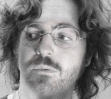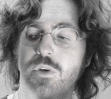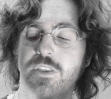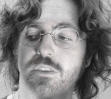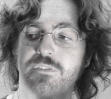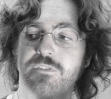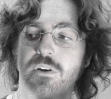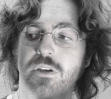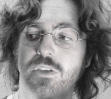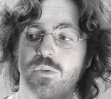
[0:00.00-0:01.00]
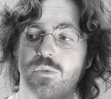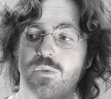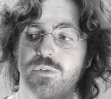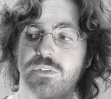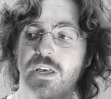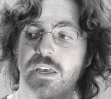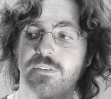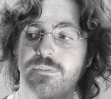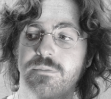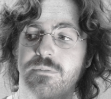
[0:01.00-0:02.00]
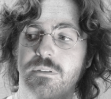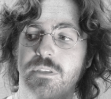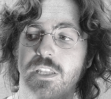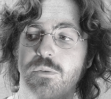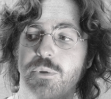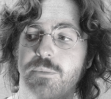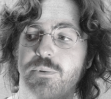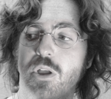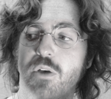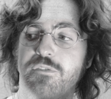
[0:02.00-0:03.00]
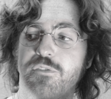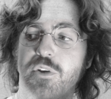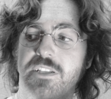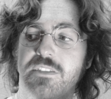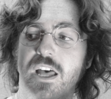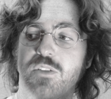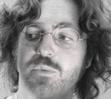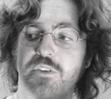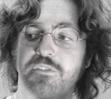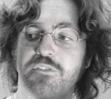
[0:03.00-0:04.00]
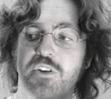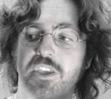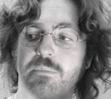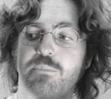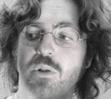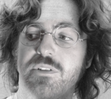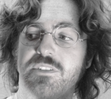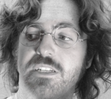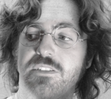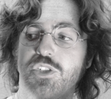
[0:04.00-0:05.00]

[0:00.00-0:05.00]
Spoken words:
What the are you doing, Dave? Getting people all freaked out with your freaky politics and